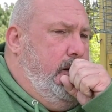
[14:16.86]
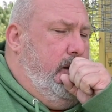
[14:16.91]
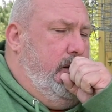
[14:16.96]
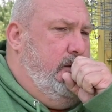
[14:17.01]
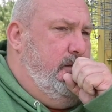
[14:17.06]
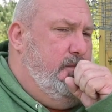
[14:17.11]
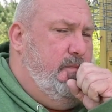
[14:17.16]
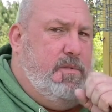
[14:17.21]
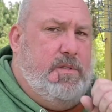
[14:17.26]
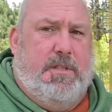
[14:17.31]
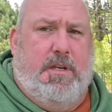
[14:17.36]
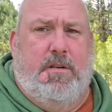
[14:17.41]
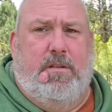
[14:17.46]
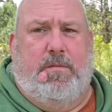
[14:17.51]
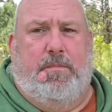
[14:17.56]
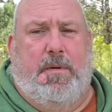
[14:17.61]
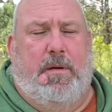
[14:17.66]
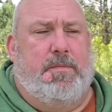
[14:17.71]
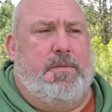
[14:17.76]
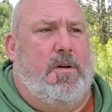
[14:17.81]

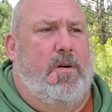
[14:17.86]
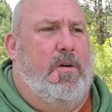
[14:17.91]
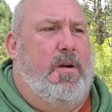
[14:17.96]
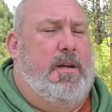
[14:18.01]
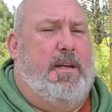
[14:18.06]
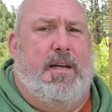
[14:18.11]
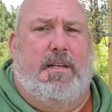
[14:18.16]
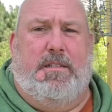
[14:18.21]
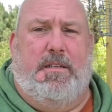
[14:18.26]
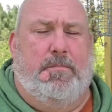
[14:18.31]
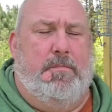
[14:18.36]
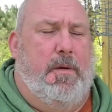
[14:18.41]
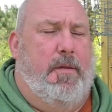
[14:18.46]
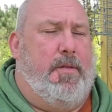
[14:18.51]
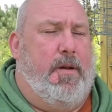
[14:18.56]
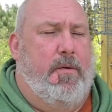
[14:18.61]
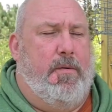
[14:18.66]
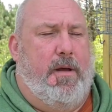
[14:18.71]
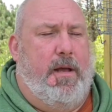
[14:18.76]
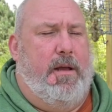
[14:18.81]
Excuse me, I'm sorry. I got something in my
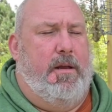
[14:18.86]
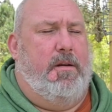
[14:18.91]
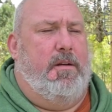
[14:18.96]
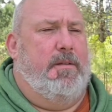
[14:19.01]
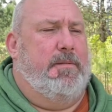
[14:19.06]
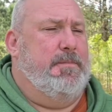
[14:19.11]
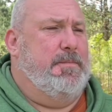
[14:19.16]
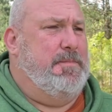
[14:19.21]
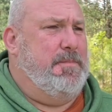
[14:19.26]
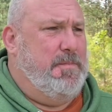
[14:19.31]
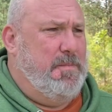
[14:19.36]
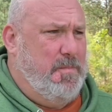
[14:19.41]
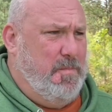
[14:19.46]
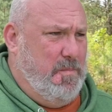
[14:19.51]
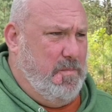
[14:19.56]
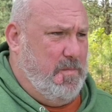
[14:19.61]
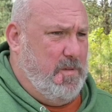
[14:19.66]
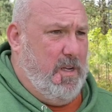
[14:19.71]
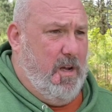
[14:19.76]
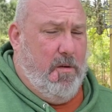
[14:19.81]
throat out here.
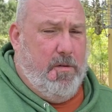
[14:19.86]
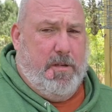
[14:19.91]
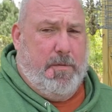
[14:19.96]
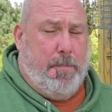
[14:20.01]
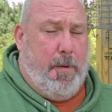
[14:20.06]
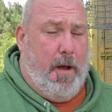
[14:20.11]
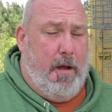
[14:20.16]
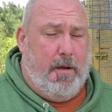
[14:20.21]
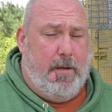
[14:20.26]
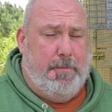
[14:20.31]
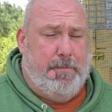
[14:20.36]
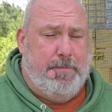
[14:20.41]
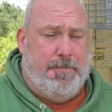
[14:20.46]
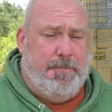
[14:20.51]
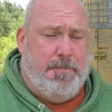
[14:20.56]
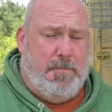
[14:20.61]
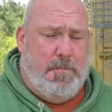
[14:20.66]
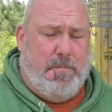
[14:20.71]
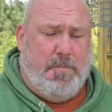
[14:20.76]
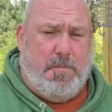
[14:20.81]
All this pollen.
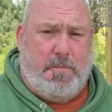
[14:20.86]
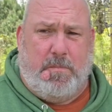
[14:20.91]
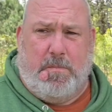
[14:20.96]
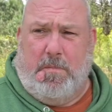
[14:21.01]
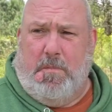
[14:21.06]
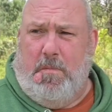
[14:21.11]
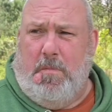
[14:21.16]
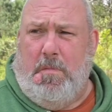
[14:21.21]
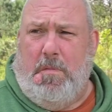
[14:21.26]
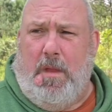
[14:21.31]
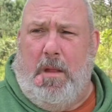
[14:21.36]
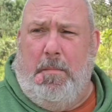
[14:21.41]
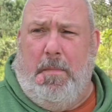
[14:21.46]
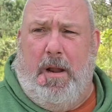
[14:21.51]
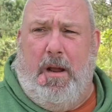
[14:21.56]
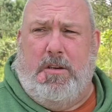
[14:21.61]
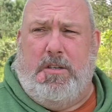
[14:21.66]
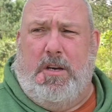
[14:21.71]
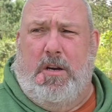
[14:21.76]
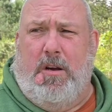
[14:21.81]

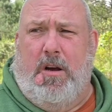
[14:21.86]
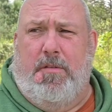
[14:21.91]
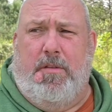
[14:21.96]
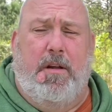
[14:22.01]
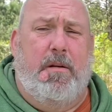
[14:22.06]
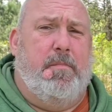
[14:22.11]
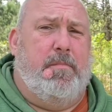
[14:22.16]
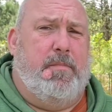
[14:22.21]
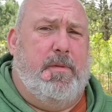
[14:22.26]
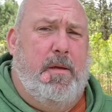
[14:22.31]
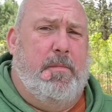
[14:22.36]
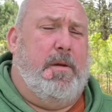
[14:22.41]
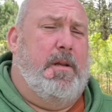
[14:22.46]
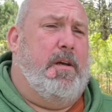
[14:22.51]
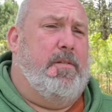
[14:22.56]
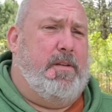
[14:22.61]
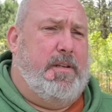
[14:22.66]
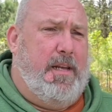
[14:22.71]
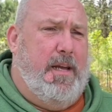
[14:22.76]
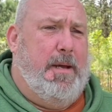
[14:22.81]
But I'll show y'all them
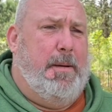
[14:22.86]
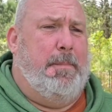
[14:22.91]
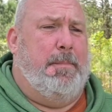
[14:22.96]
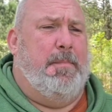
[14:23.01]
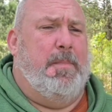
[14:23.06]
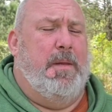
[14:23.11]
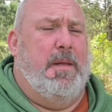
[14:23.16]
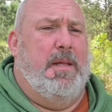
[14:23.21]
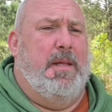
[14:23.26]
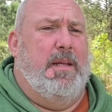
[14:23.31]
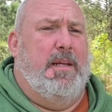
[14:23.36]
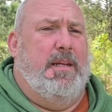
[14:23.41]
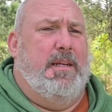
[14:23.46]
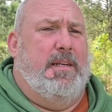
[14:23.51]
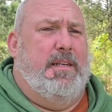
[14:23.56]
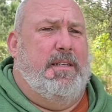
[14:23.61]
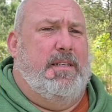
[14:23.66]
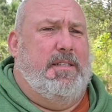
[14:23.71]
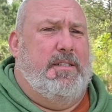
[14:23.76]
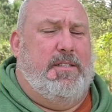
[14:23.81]
another time.
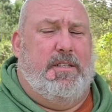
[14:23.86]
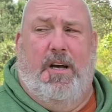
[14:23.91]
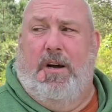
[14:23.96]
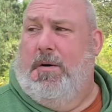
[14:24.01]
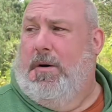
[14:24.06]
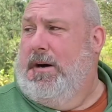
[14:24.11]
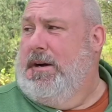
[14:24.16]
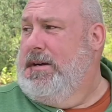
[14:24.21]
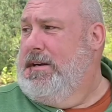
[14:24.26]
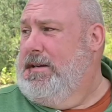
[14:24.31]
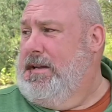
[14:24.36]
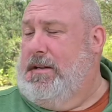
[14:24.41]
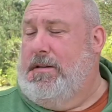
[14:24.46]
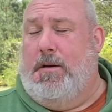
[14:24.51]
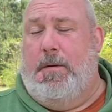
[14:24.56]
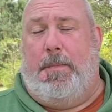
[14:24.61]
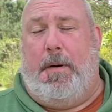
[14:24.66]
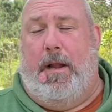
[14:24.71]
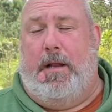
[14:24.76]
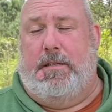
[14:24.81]
So, I
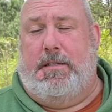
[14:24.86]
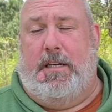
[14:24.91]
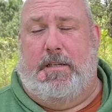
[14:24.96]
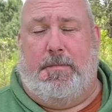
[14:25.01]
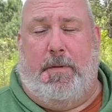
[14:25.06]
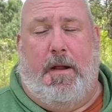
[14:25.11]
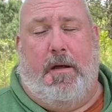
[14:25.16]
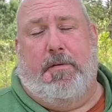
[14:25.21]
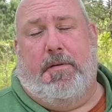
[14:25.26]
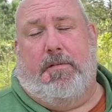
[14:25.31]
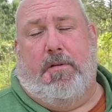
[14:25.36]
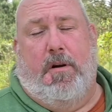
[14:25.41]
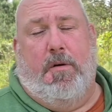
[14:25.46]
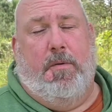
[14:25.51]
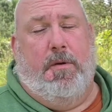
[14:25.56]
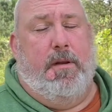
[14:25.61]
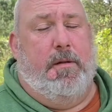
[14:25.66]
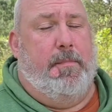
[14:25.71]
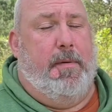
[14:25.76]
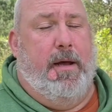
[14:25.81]
do apologize about all the
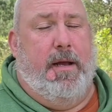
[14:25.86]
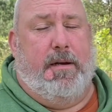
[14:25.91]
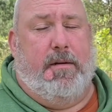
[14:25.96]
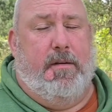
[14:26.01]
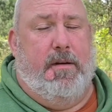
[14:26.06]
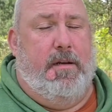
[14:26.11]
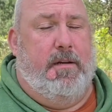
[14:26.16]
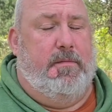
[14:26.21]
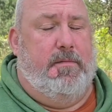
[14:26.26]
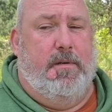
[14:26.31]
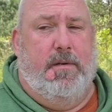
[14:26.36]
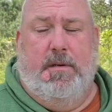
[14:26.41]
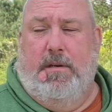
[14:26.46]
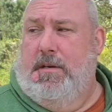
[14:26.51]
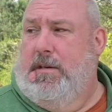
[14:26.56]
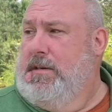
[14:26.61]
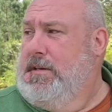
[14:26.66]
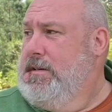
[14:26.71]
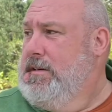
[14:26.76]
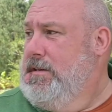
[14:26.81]
crowing in the background.
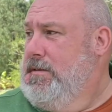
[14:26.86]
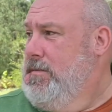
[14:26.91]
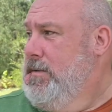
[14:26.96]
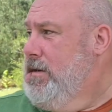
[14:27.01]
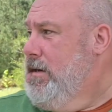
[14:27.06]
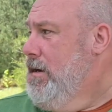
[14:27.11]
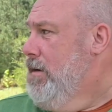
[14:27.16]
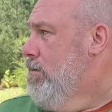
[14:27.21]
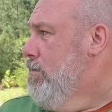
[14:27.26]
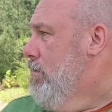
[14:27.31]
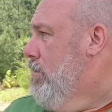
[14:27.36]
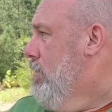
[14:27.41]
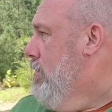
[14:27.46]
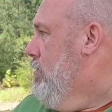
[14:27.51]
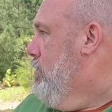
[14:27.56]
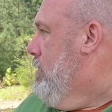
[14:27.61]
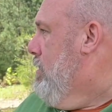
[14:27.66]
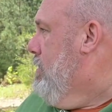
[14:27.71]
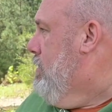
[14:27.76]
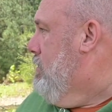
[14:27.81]
We got Uncle
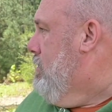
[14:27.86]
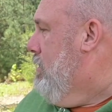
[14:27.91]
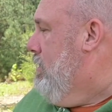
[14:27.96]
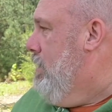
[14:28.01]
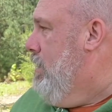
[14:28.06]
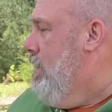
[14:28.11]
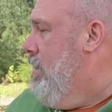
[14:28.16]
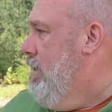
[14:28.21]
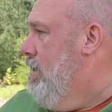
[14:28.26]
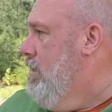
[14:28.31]
Lucas, and